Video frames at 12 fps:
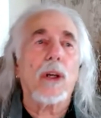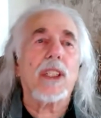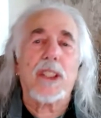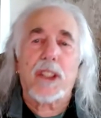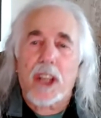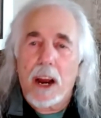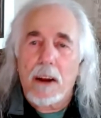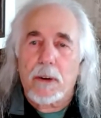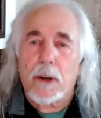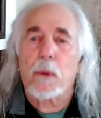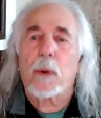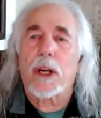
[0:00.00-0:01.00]

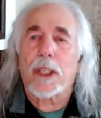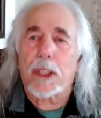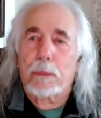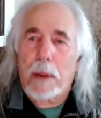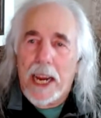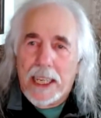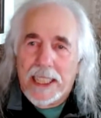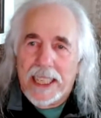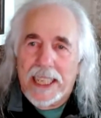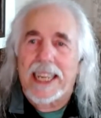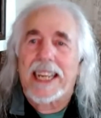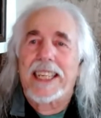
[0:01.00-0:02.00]
discovering, we're expanding,